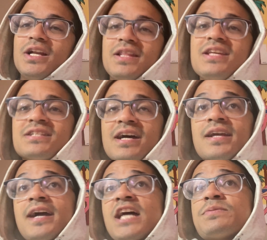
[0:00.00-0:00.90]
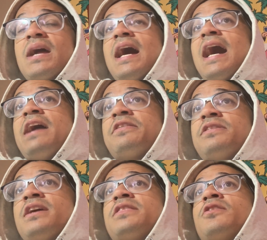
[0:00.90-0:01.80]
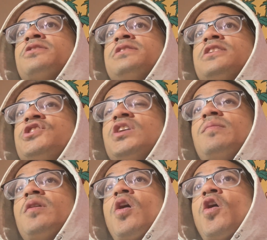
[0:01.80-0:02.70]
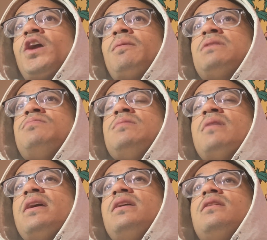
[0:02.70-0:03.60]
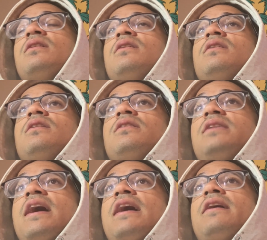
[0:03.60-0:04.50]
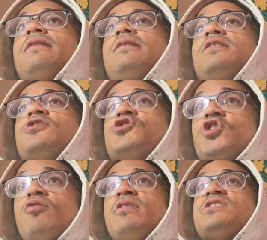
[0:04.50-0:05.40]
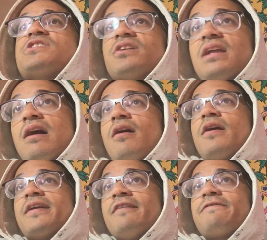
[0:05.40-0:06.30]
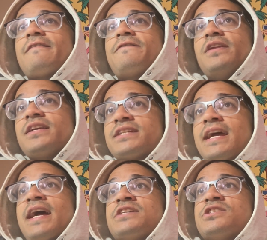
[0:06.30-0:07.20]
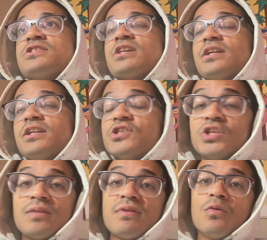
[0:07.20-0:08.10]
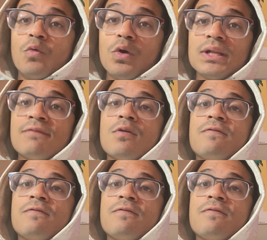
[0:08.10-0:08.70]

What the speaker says: and these kind of guys. But I think there's a legitimate argument to be made that the jury's still out on if Felix Cash is a legitimate world-level